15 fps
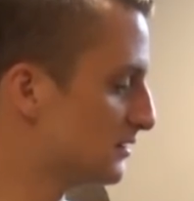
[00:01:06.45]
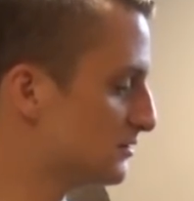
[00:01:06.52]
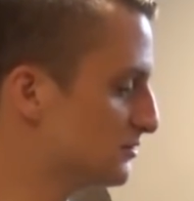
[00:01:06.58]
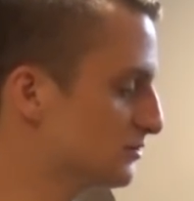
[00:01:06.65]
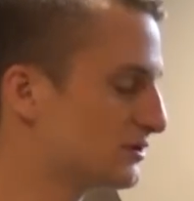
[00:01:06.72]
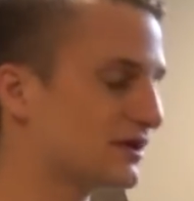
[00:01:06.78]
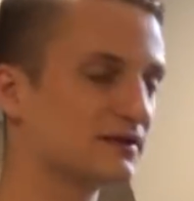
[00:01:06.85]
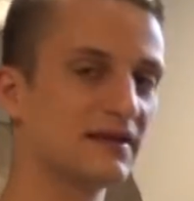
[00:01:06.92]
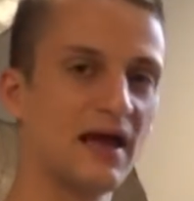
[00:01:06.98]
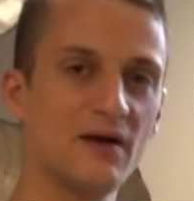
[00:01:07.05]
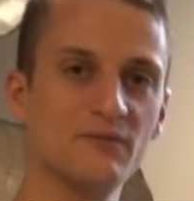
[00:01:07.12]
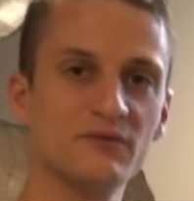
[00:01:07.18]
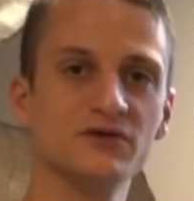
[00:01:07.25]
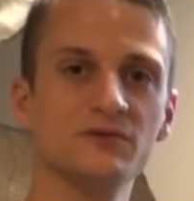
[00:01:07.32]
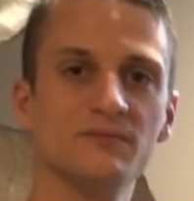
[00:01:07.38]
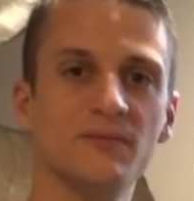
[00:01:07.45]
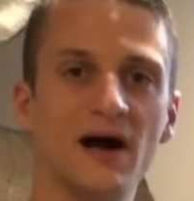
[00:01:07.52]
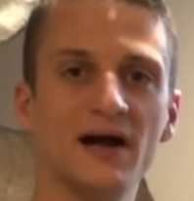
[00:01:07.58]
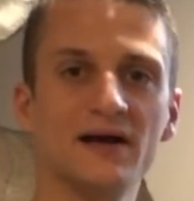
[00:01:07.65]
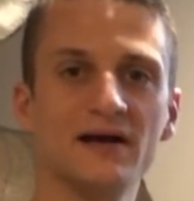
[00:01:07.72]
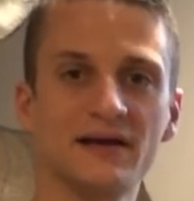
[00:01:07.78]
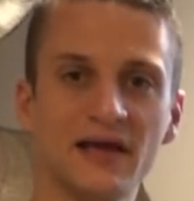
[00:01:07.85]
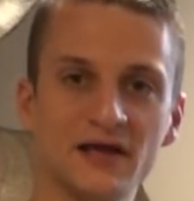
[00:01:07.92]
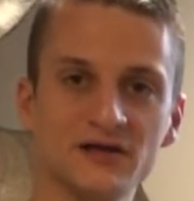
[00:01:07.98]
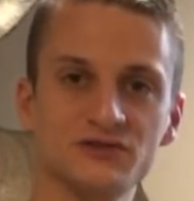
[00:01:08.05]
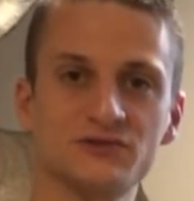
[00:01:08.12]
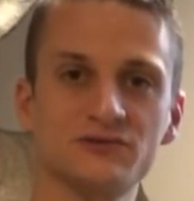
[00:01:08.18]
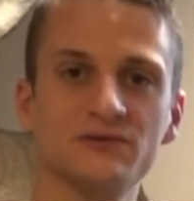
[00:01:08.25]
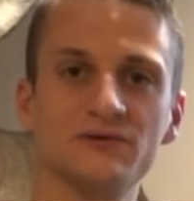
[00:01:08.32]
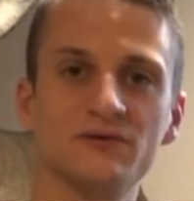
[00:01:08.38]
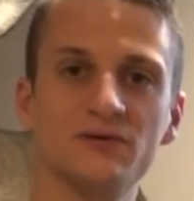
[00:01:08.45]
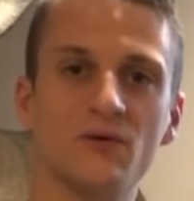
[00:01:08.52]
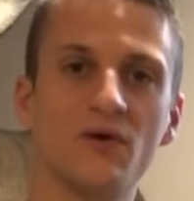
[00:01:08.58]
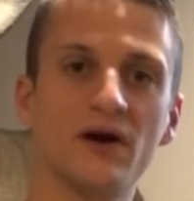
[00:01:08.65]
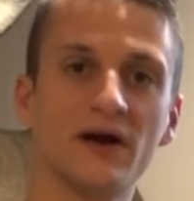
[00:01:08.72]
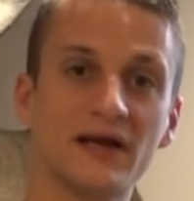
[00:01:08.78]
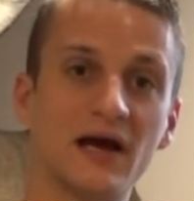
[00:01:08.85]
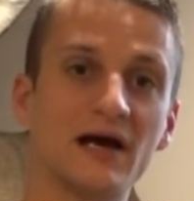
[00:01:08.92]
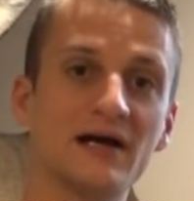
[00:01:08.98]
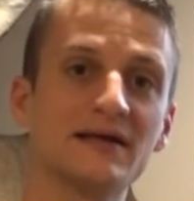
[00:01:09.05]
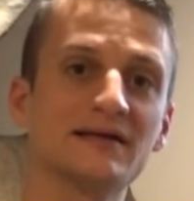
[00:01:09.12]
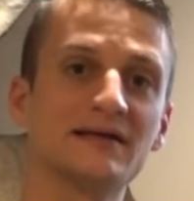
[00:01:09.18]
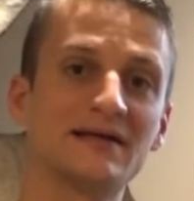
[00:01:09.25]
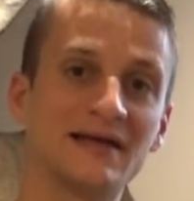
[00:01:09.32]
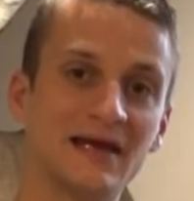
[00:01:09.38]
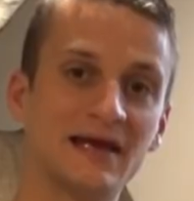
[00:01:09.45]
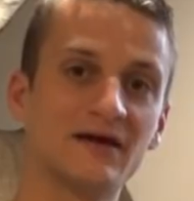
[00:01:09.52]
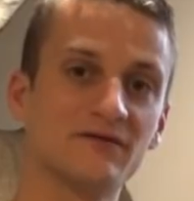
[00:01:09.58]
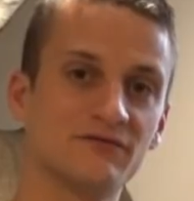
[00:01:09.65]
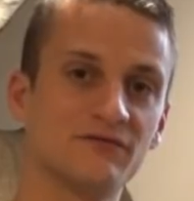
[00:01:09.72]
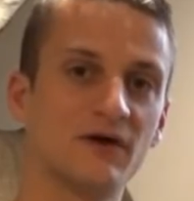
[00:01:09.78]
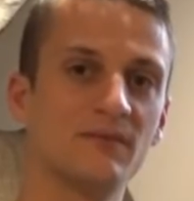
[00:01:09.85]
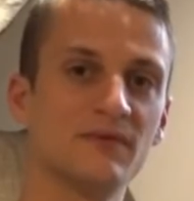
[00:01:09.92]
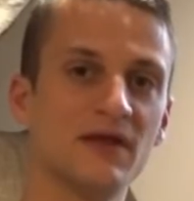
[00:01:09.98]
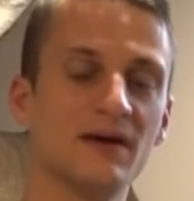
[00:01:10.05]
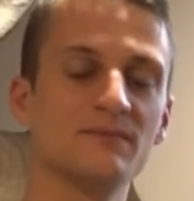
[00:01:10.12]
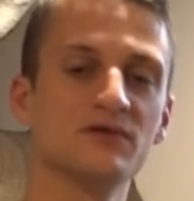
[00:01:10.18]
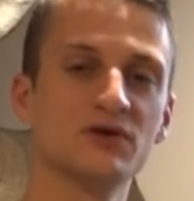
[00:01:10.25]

you get that when you buy a kestrel or a kite kit from them.